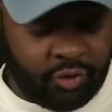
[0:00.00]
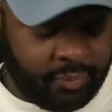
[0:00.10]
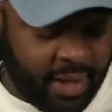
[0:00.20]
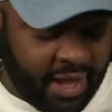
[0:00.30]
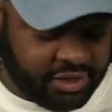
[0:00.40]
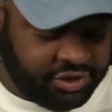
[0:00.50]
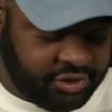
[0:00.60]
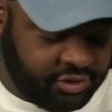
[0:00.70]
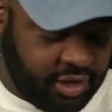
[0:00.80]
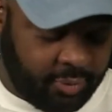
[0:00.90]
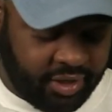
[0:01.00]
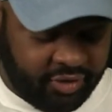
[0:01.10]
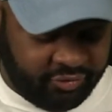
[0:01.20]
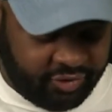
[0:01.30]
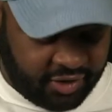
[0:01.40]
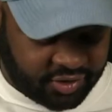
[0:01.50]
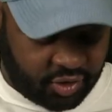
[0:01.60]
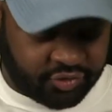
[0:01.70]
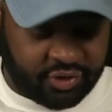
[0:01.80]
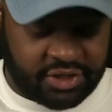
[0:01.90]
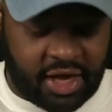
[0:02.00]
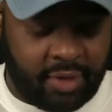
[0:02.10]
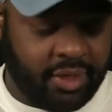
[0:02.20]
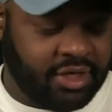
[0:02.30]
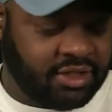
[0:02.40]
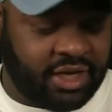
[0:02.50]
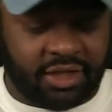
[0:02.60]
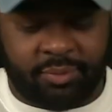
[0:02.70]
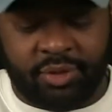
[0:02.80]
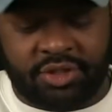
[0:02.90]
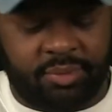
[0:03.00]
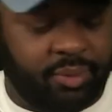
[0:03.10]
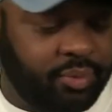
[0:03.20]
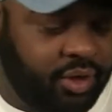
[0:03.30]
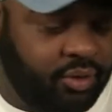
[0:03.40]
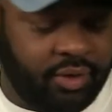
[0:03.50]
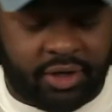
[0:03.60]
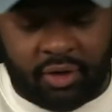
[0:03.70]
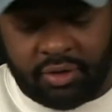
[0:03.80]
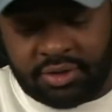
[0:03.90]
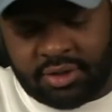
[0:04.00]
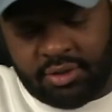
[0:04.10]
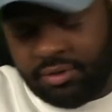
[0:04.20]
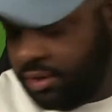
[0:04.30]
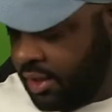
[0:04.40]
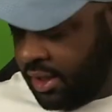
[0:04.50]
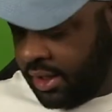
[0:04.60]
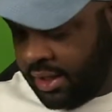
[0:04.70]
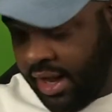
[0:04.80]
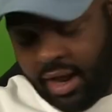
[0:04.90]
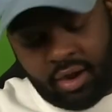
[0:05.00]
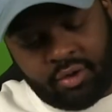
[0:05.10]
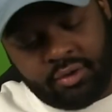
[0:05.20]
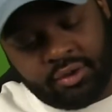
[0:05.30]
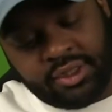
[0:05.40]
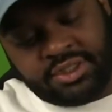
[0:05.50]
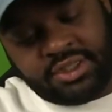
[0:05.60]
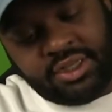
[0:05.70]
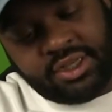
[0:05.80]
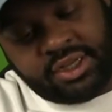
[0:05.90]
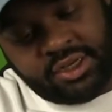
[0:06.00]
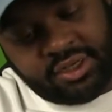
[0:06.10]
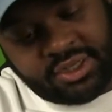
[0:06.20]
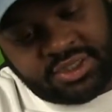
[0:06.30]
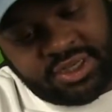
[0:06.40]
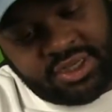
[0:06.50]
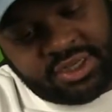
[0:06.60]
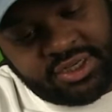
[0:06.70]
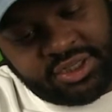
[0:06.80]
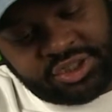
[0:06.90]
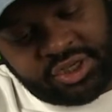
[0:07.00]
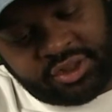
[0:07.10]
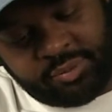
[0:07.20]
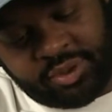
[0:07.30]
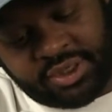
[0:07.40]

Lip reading: packaging. I'm going to give them 5 stars for the timing, because they got the book to me pretty quick also. Now, let's see the condition that the book